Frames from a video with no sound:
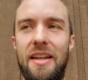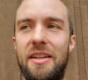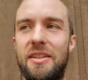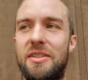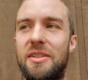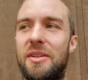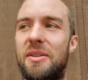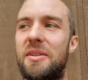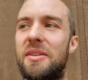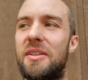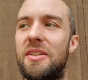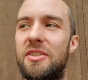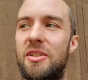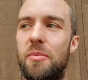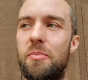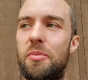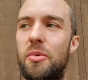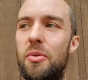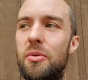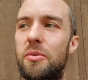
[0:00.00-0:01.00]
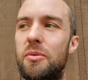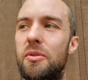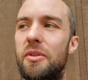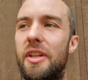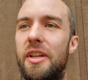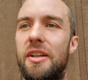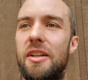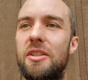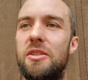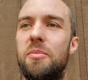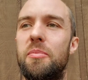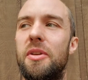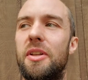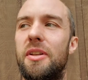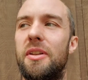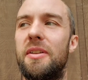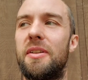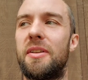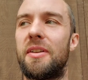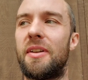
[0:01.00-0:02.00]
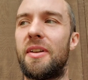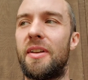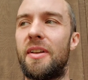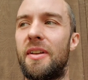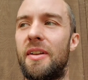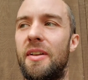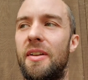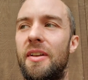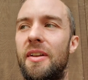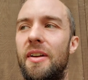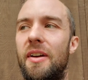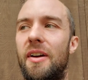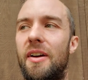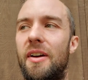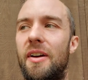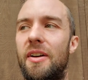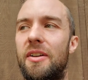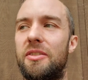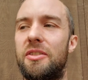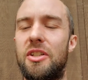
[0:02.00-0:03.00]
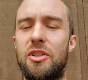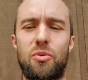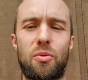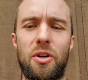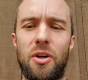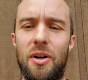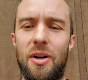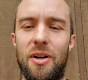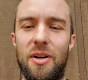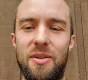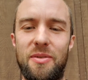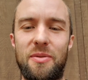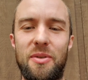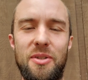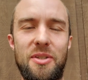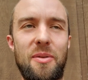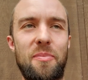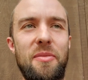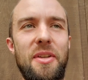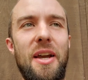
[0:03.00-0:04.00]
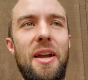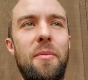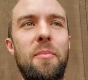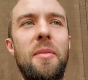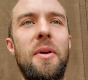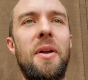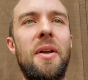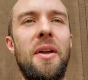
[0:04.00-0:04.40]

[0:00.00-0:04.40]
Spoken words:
It's a pool that has been disregarded for some time.